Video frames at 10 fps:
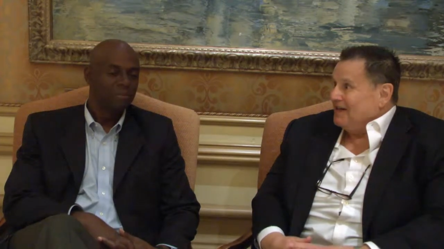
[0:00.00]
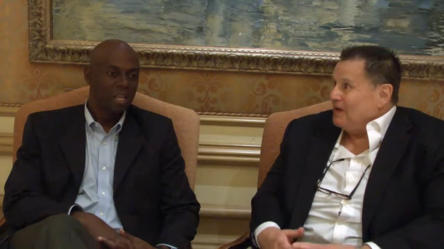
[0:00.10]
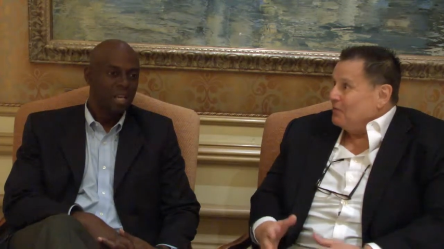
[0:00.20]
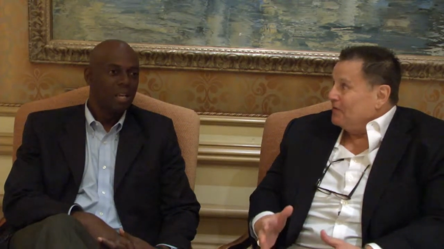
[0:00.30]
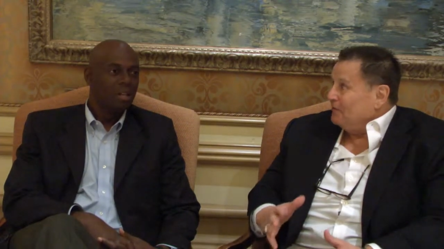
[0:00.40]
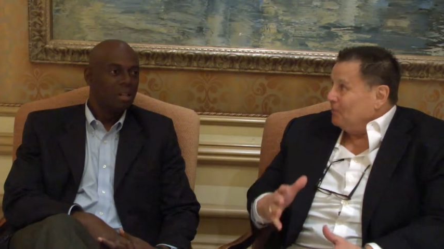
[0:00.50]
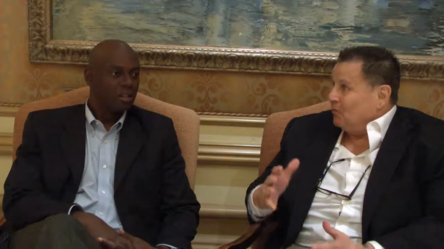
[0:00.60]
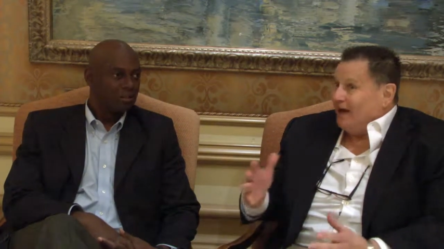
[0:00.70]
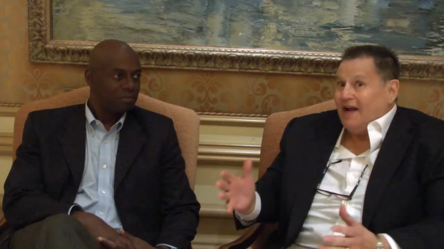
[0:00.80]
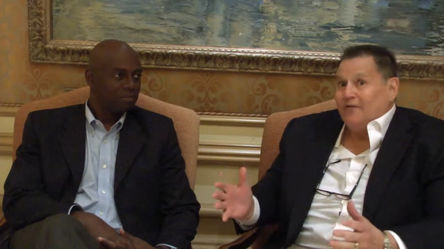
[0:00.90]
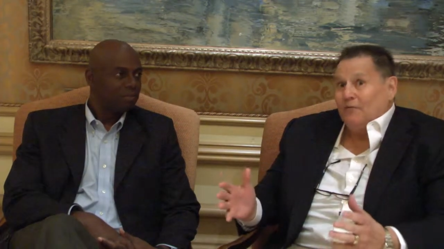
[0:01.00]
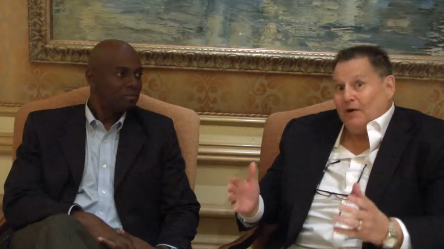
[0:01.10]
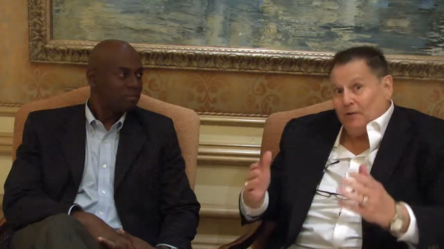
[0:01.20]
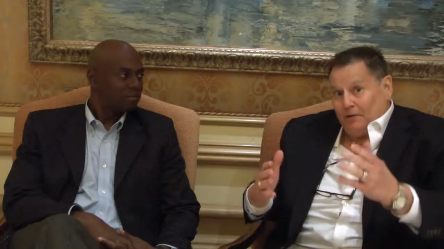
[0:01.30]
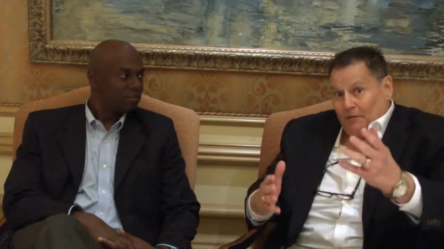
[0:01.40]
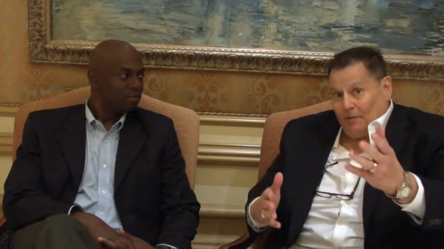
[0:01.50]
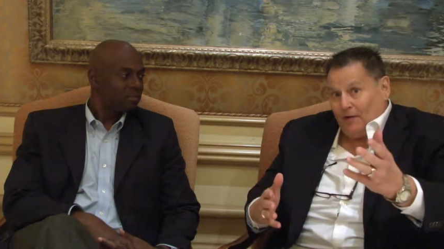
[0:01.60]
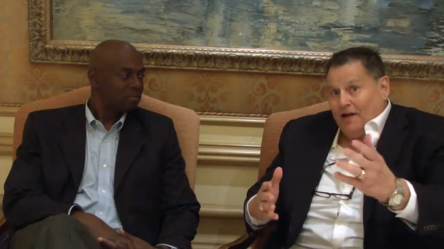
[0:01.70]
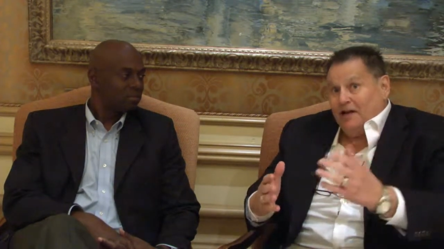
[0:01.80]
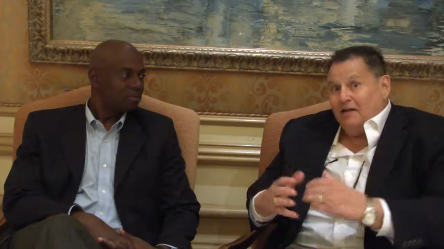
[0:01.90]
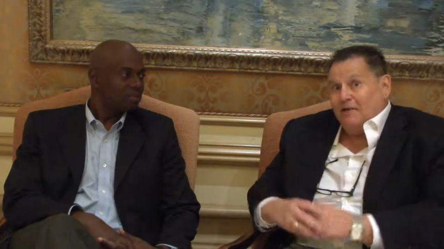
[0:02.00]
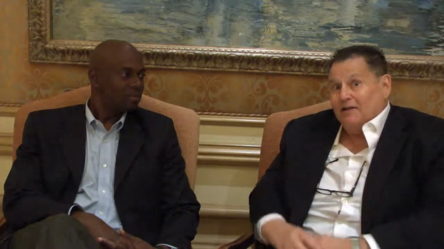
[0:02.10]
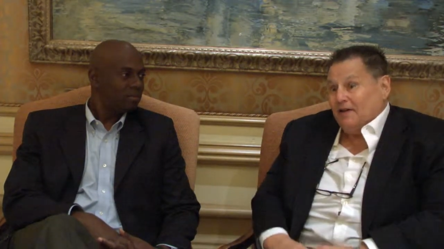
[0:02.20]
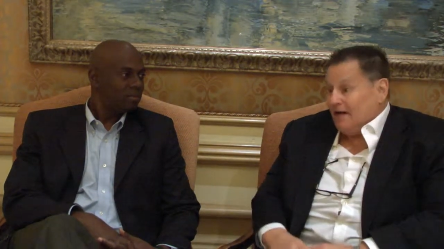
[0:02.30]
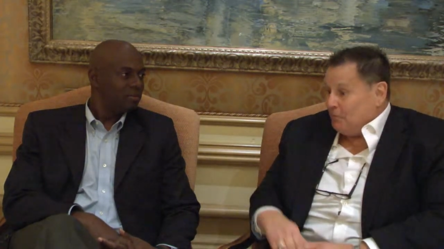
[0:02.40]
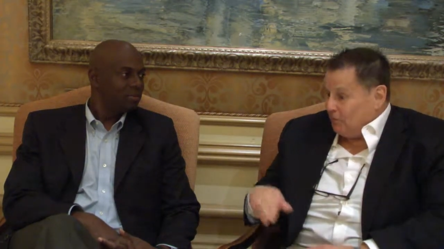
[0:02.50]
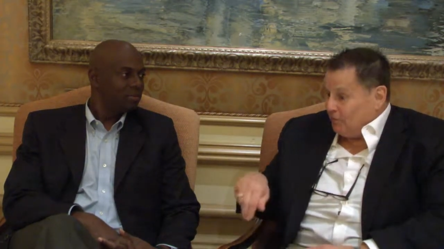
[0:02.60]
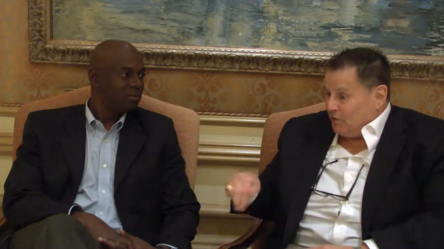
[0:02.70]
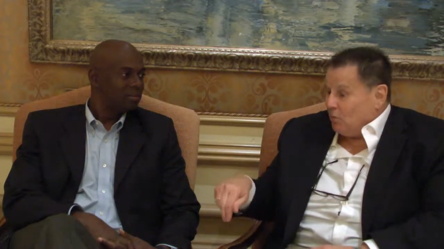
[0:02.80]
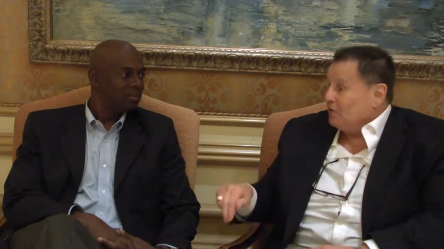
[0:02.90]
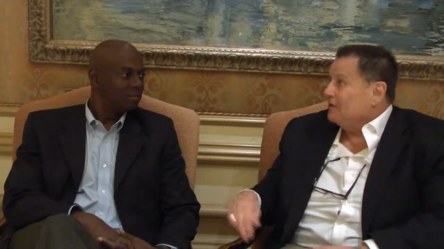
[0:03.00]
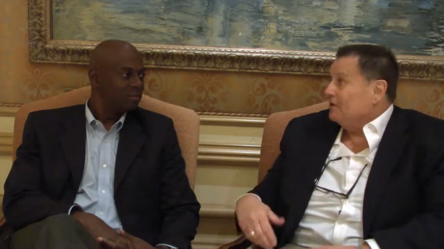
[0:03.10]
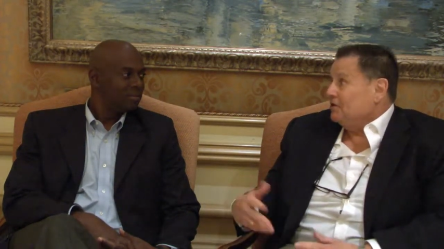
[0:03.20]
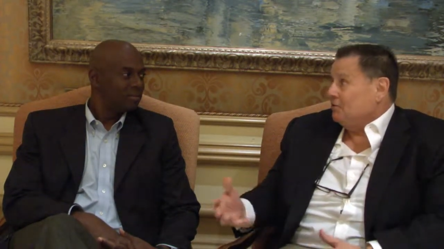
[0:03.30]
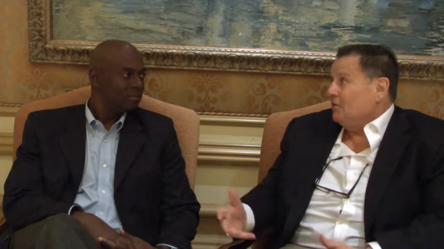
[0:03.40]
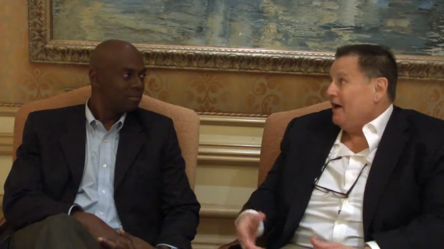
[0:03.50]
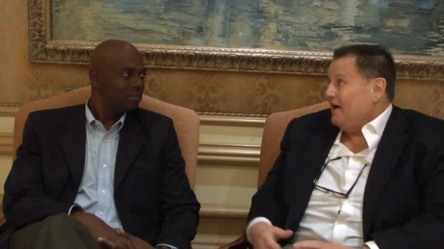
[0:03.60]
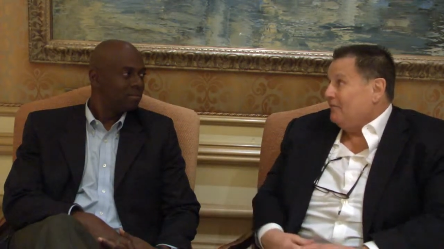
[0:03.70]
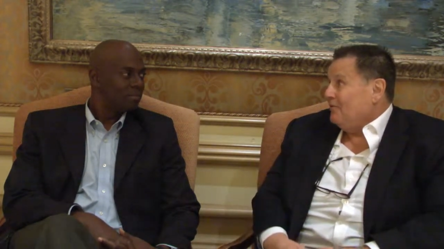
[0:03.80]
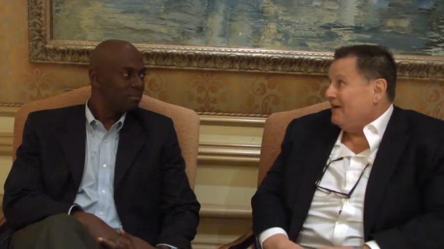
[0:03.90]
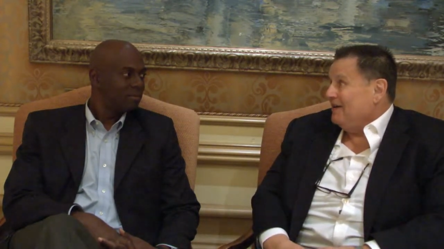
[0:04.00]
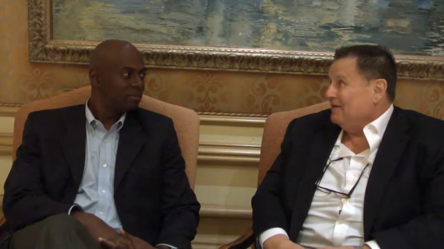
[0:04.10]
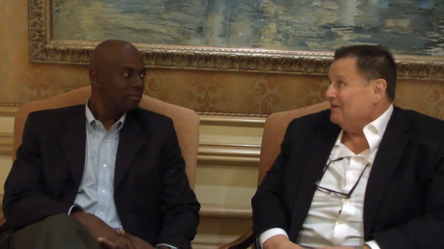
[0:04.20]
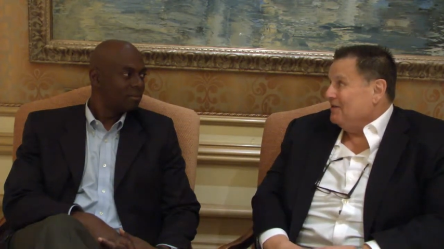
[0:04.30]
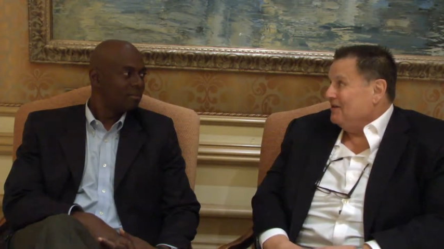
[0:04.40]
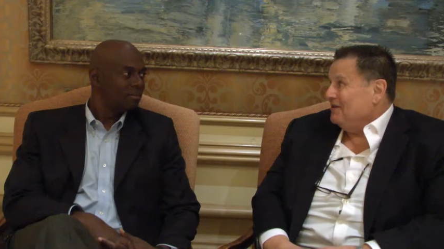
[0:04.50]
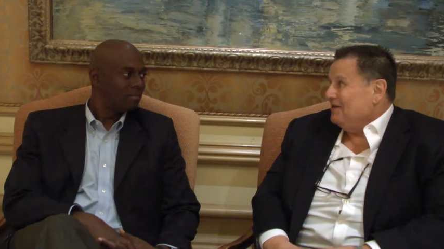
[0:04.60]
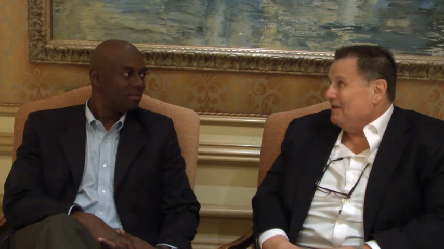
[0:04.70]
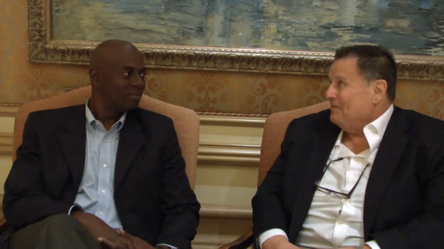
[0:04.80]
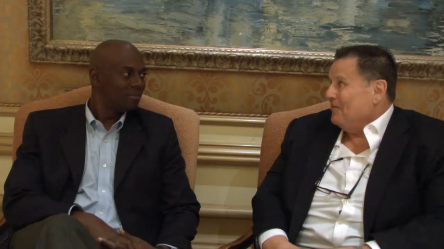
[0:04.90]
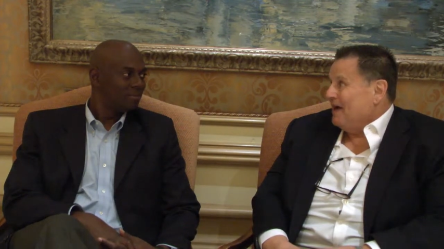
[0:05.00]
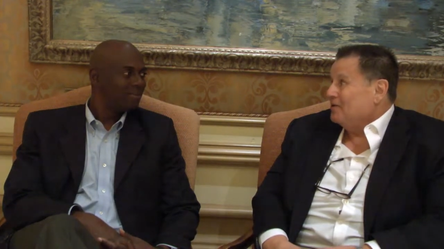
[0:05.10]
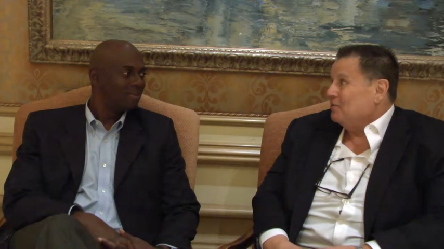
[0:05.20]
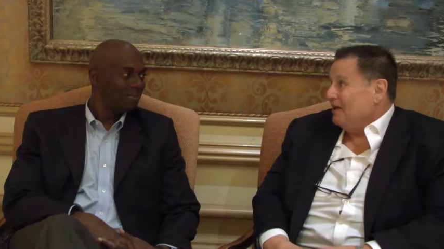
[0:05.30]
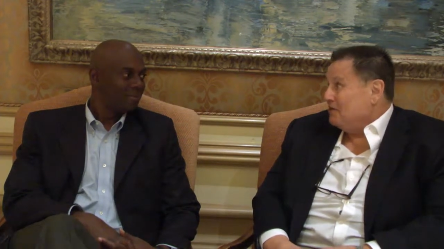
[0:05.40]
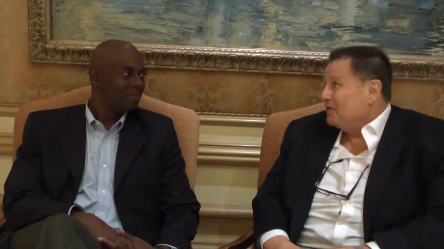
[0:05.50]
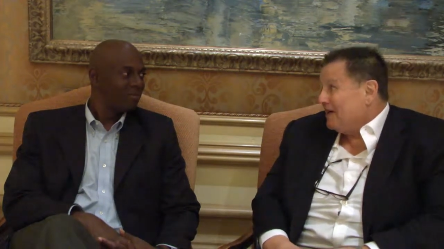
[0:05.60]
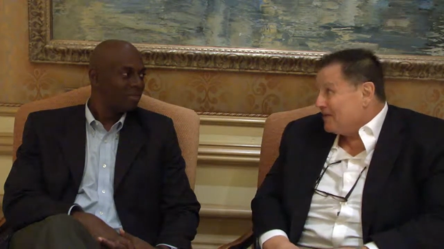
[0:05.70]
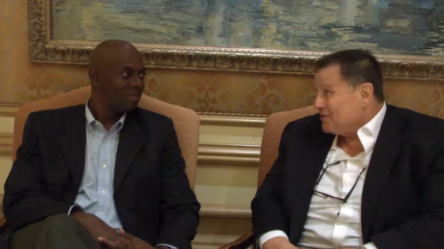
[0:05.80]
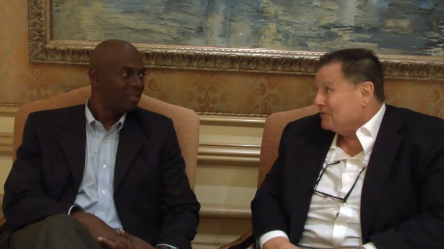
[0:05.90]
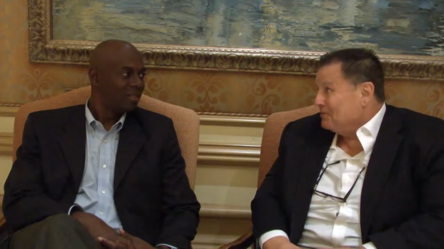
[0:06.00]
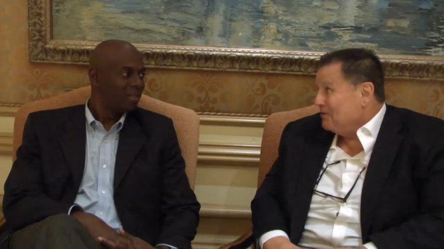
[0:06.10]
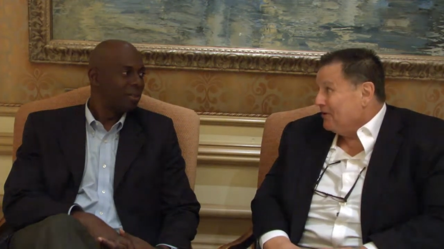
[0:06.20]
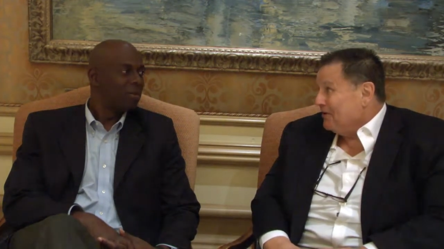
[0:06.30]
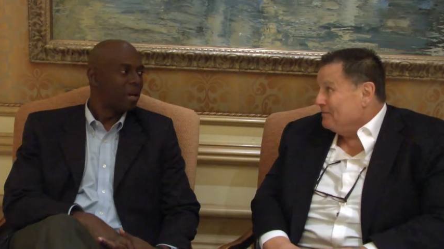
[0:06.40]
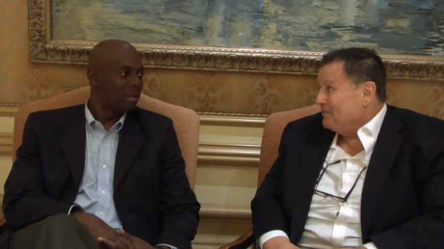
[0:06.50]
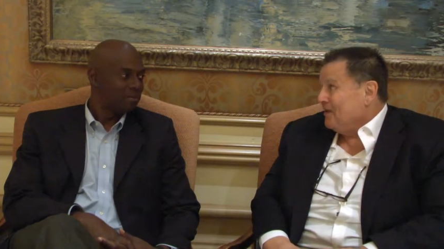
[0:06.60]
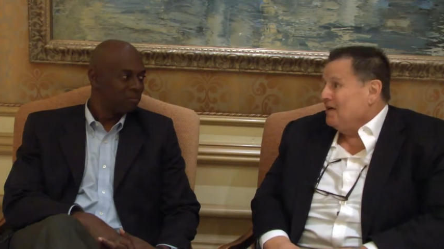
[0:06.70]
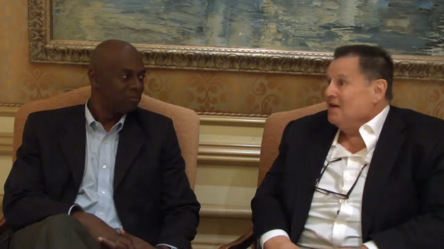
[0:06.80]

Speaker 1: and now we are halfway. When by the time we're recording this, we're halfway into the uh, actual educational part. Right